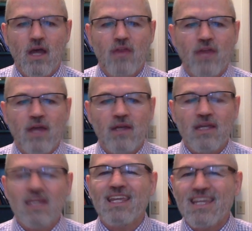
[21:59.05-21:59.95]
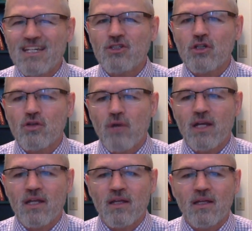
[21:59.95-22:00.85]
than in
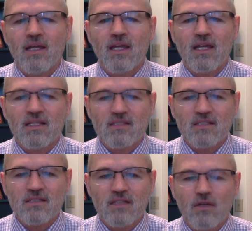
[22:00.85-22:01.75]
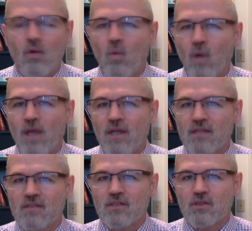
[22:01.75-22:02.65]
integrating existing white
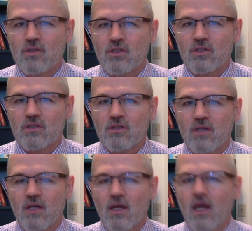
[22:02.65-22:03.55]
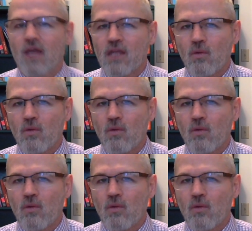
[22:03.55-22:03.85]
institutions. They